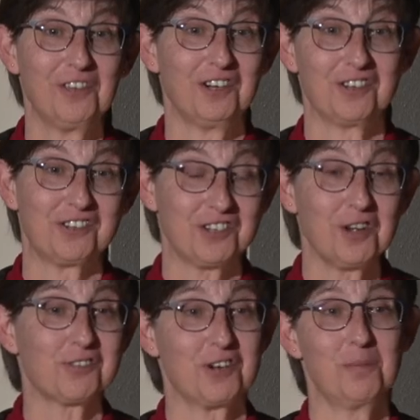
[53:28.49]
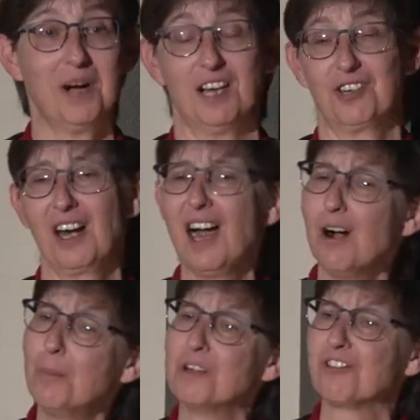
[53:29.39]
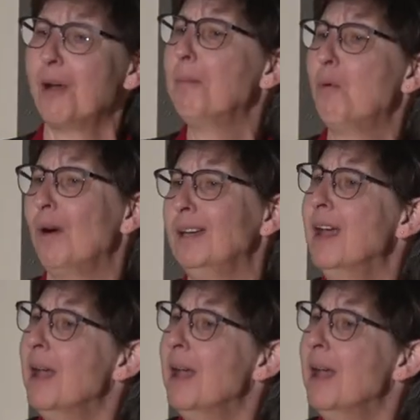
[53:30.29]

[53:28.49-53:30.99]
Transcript: There is so, so much. And I hope at some point,